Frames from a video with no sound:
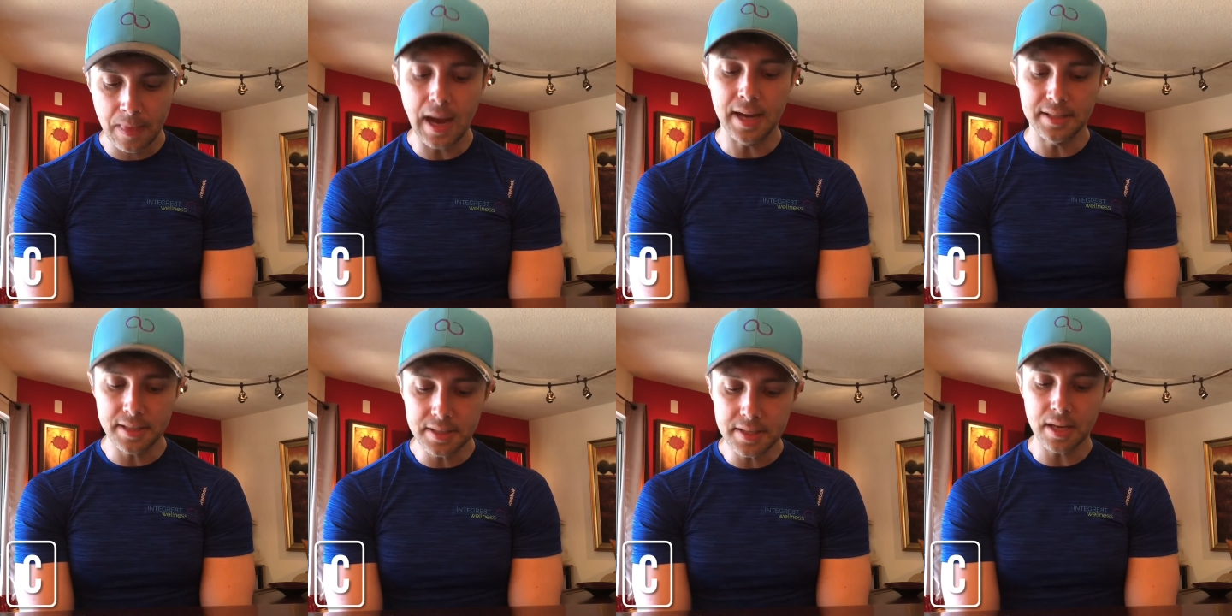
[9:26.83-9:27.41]
I
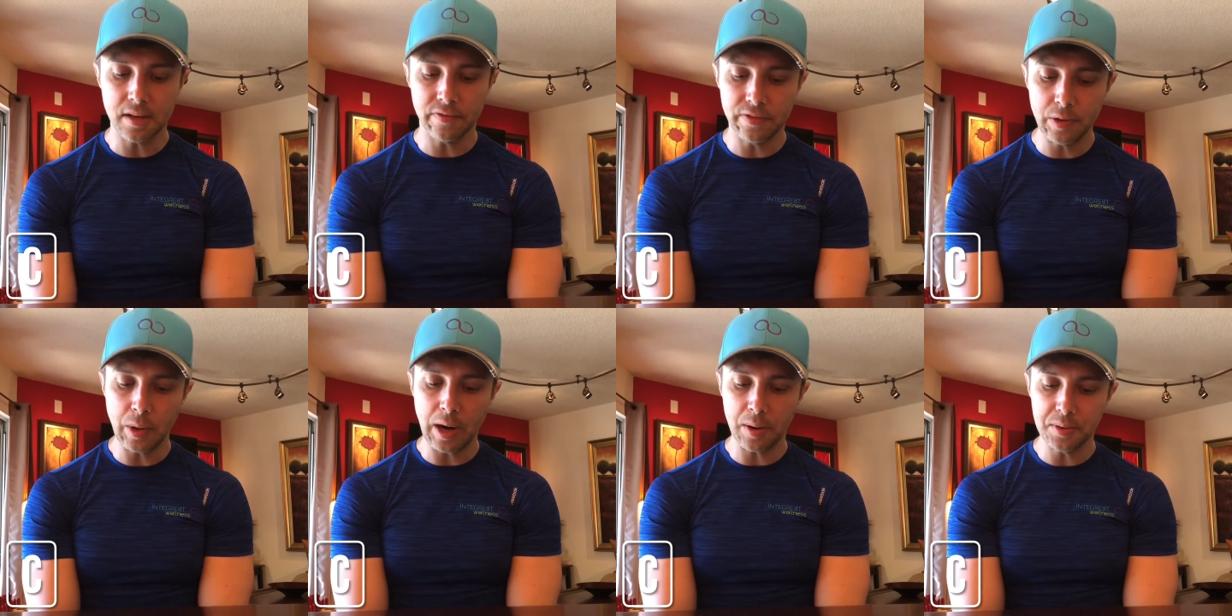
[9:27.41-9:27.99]
did take a
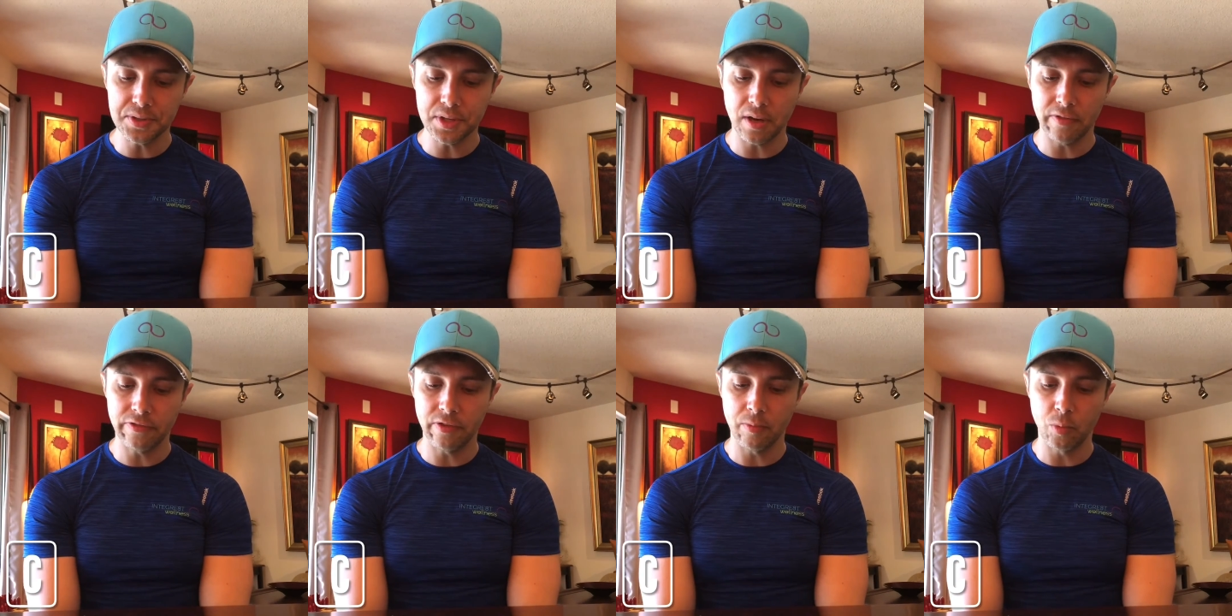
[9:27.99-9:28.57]
few hours
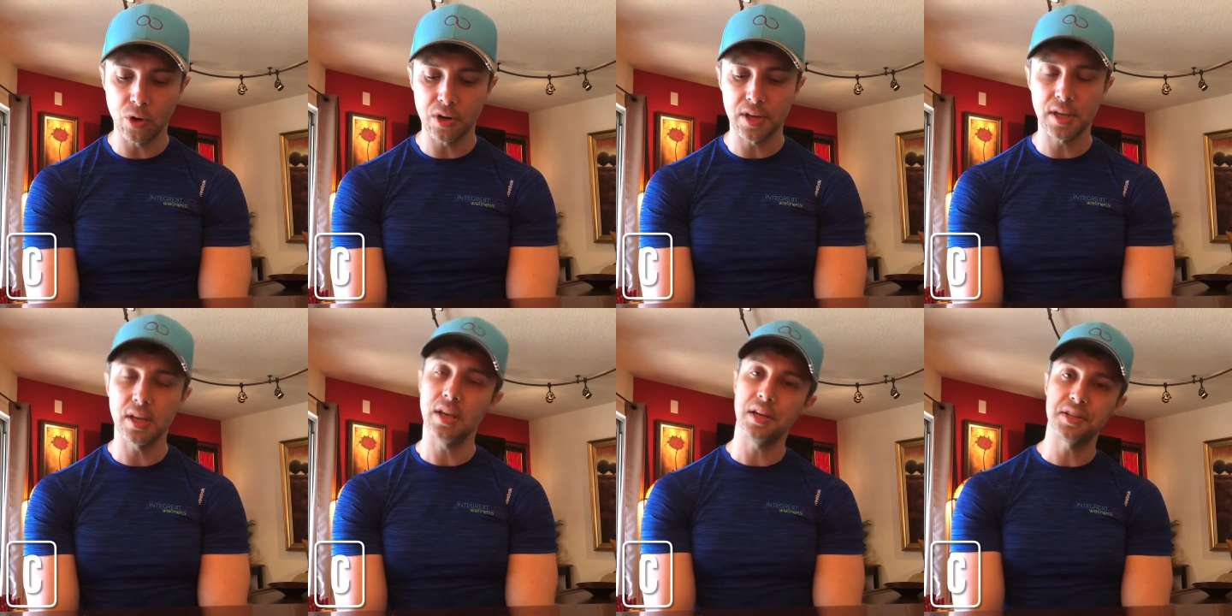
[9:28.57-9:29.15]
off from
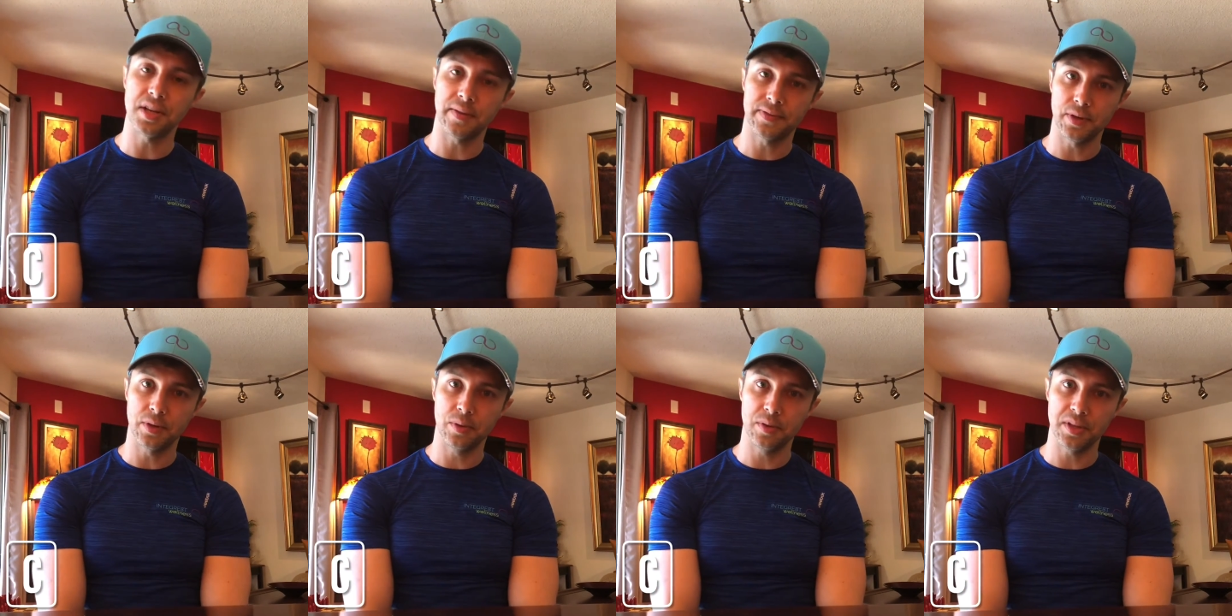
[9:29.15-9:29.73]
working each
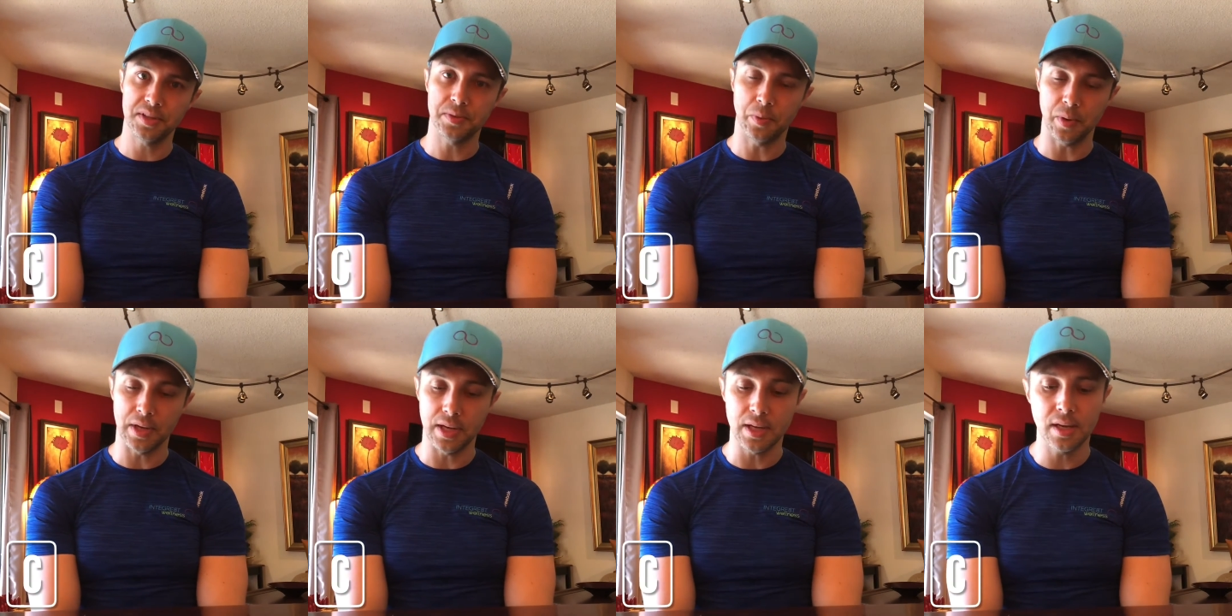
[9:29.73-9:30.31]
afternoon this
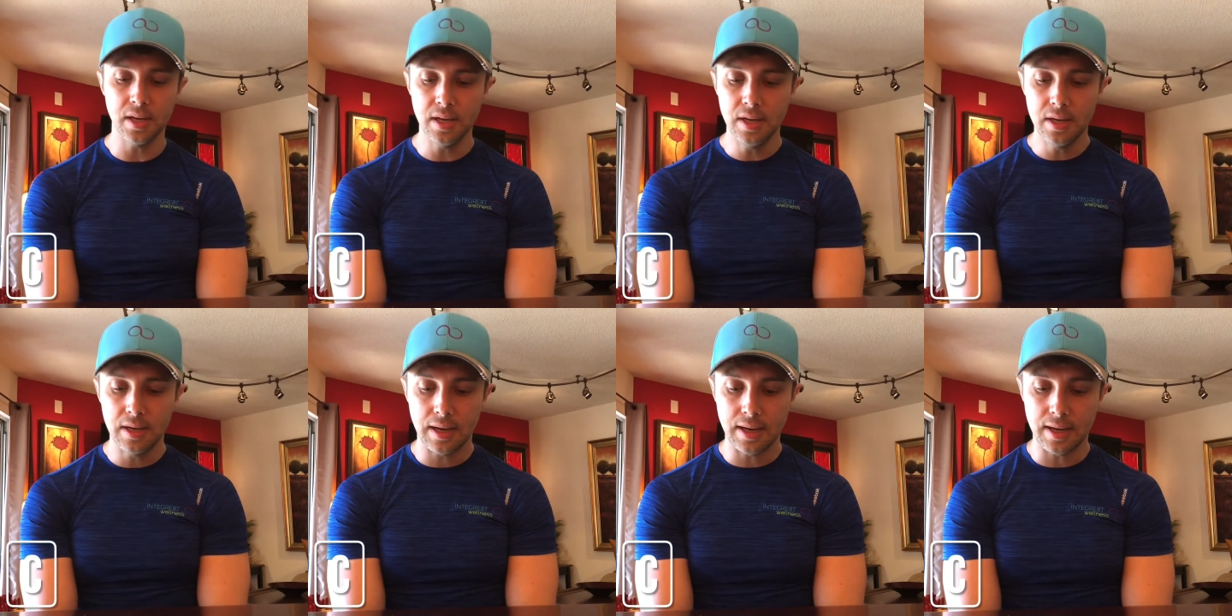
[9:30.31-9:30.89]
week,
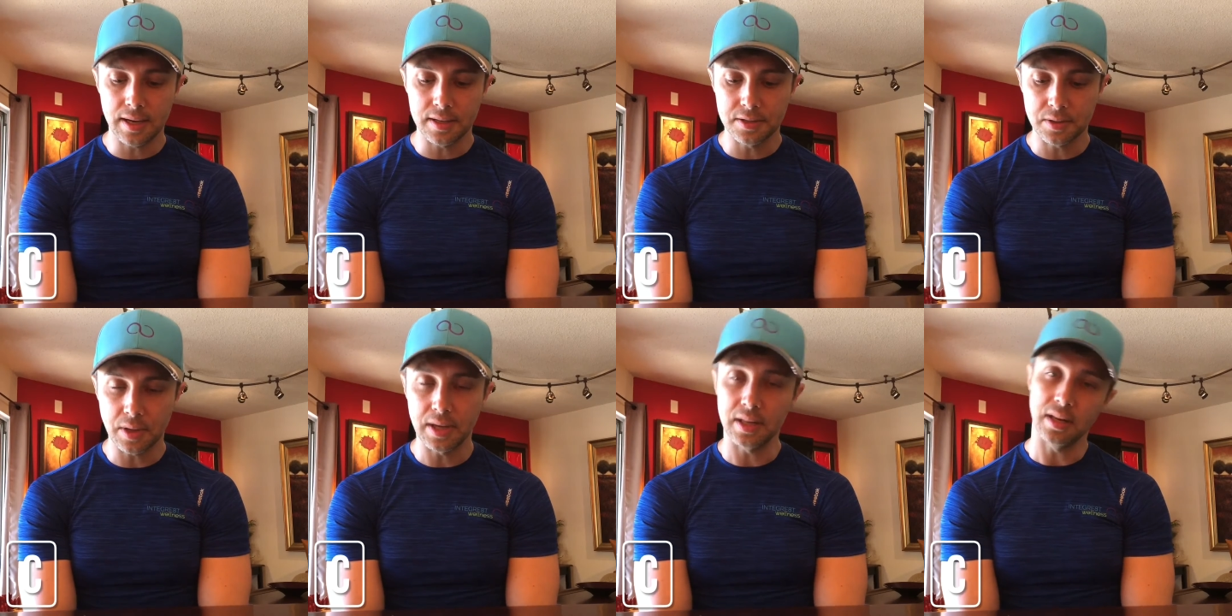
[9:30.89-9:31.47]

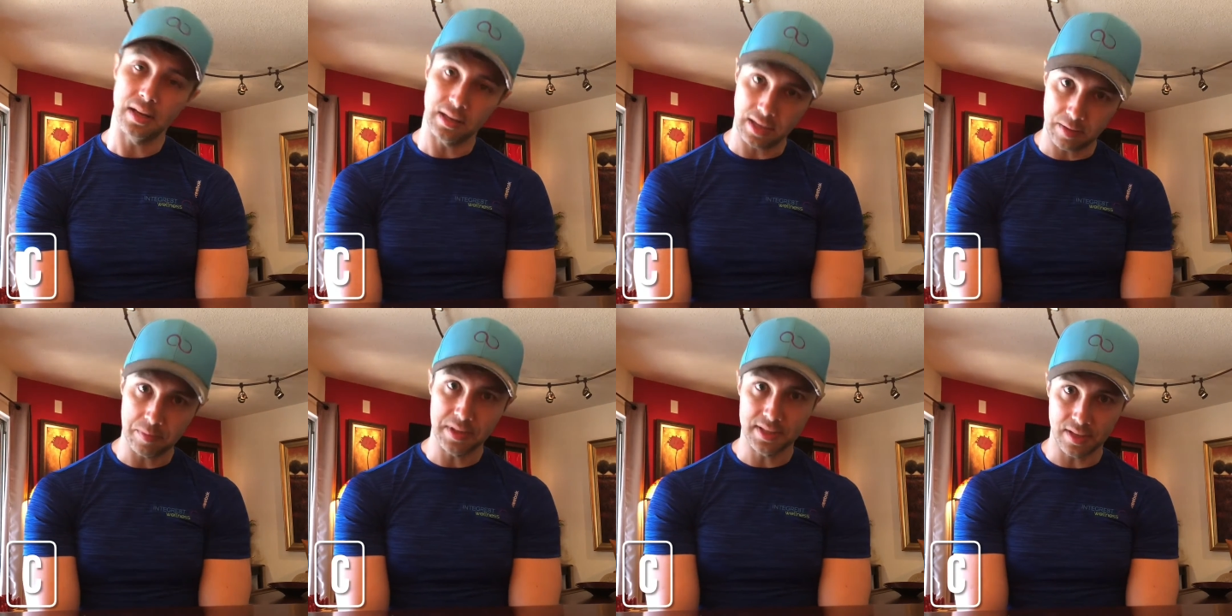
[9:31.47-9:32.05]
so I
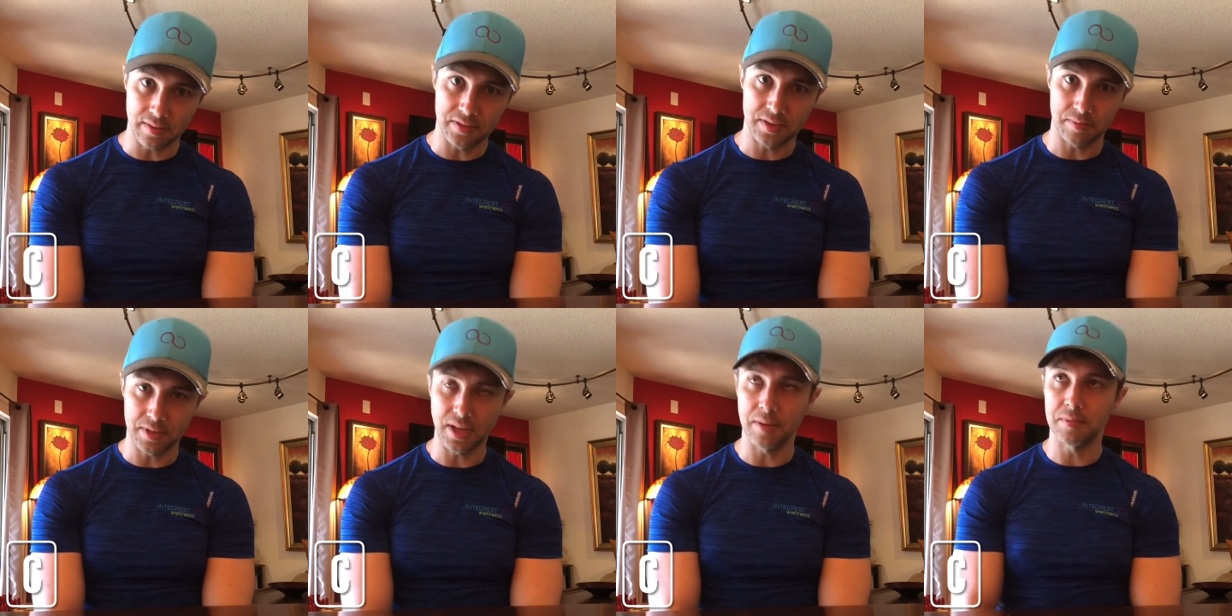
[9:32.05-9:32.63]
allowed myself
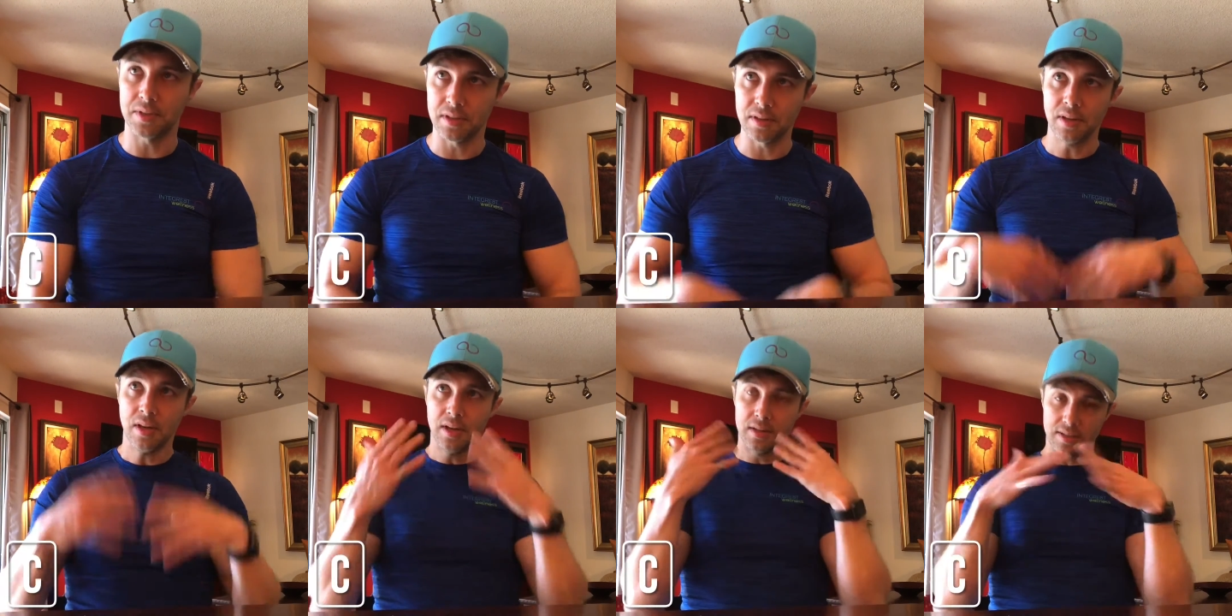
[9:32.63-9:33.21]
some time to
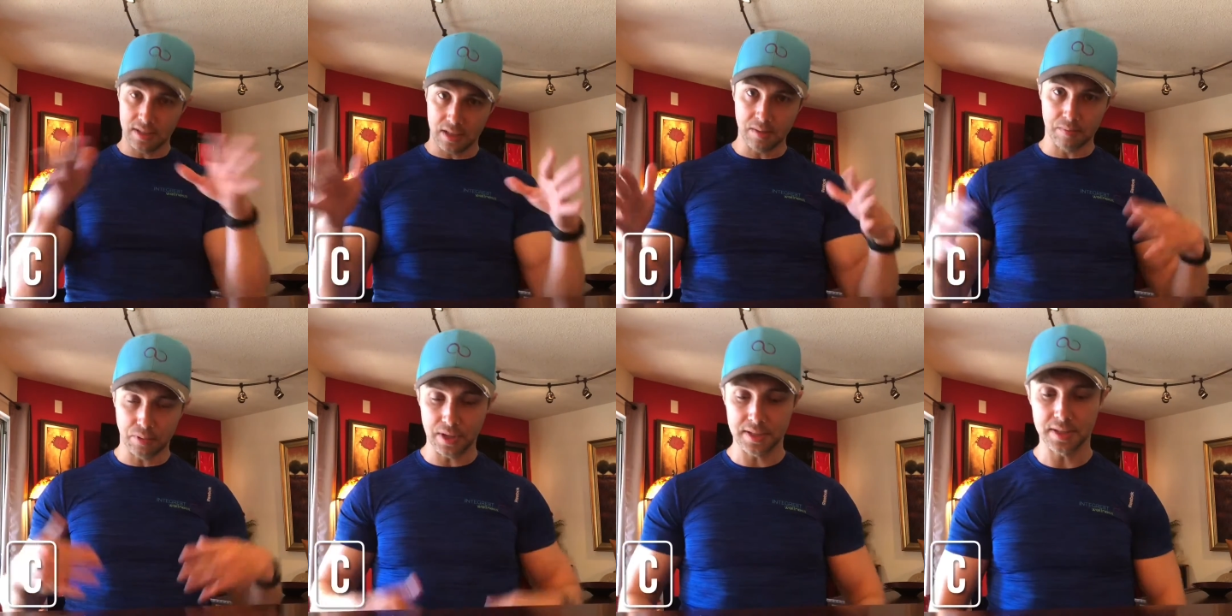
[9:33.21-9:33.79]

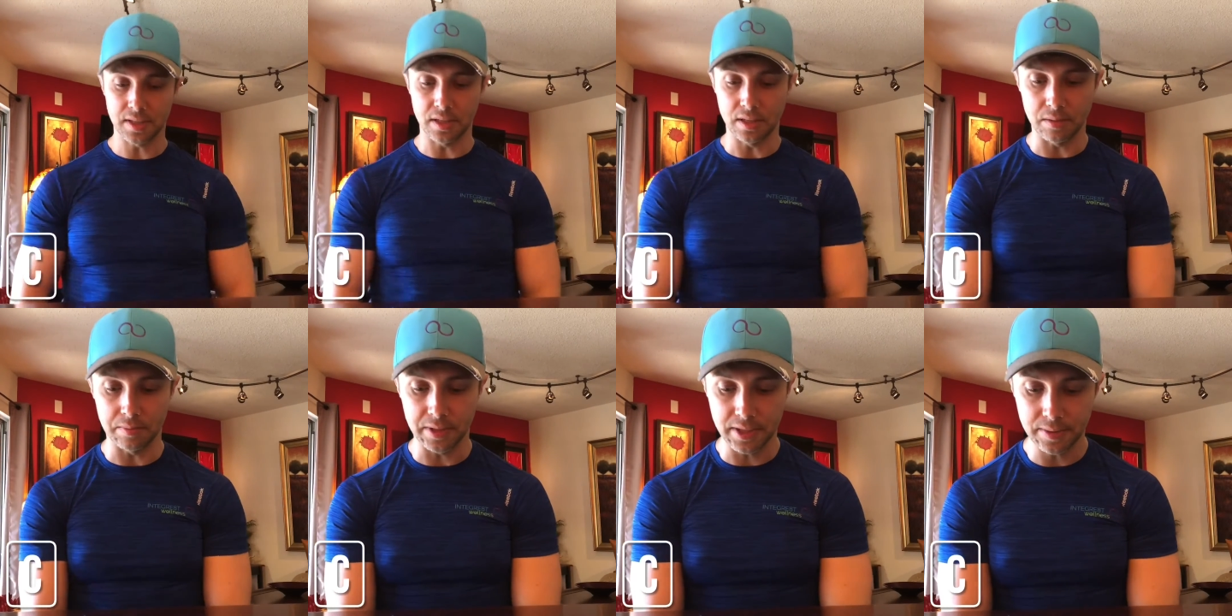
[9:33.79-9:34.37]
decompress a
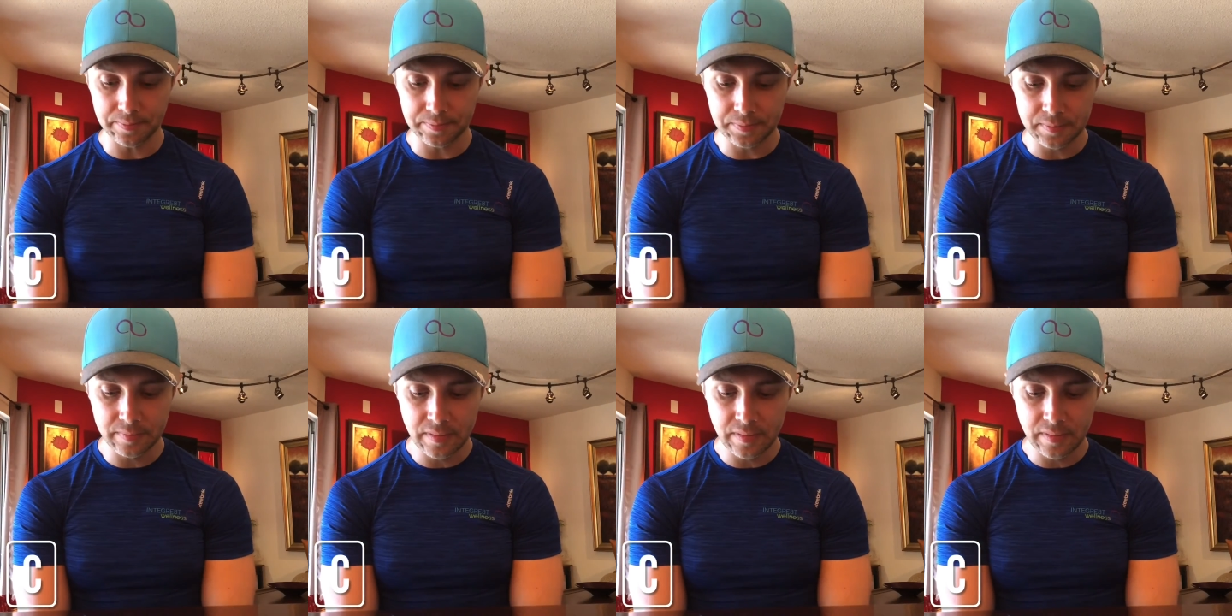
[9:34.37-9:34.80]
little bit.